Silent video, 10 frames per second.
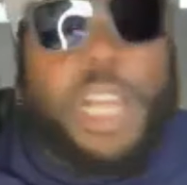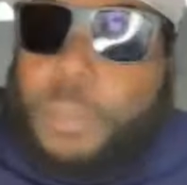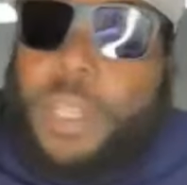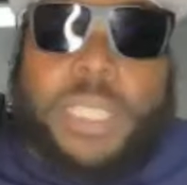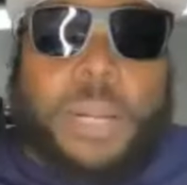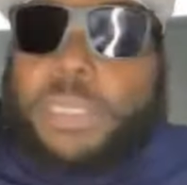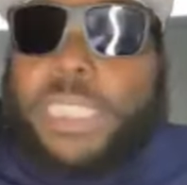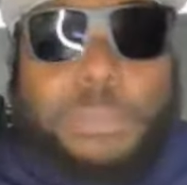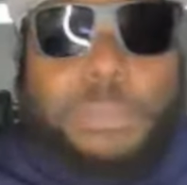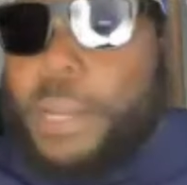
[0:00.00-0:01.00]
Plus, I'm
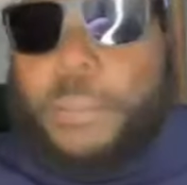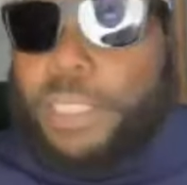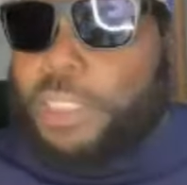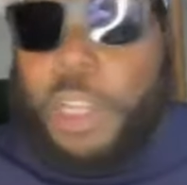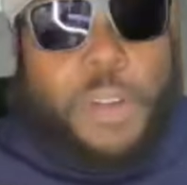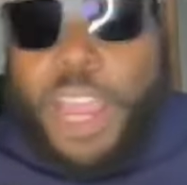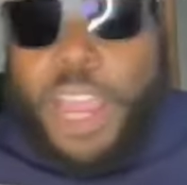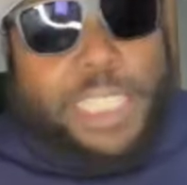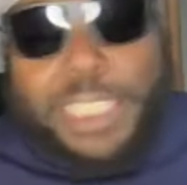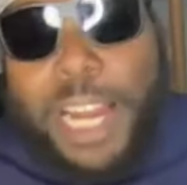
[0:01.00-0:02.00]
just being myself.
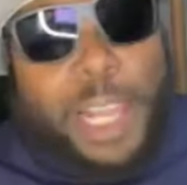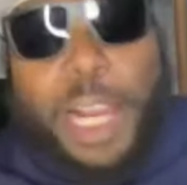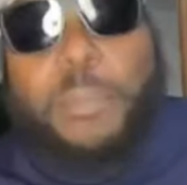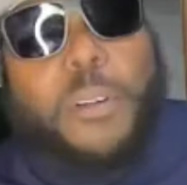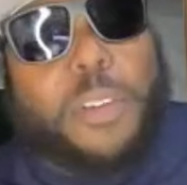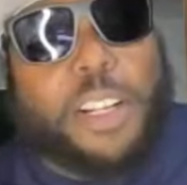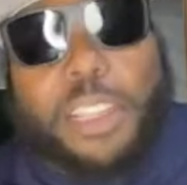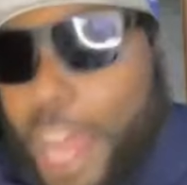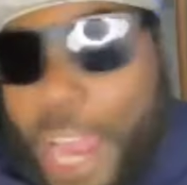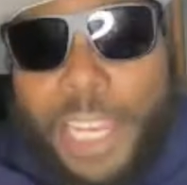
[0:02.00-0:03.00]
It's not like I'm over there
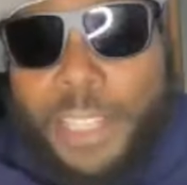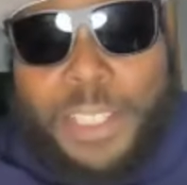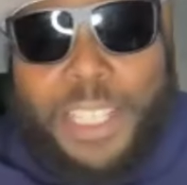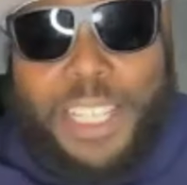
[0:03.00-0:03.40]
lying.